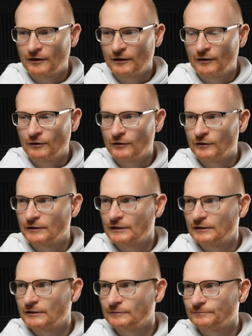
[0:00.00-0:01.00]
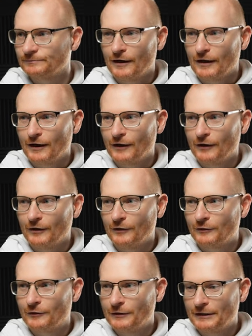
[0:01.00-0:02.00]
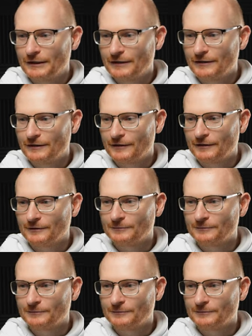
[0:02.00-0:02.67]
Oh, goodness. Oh, goodness.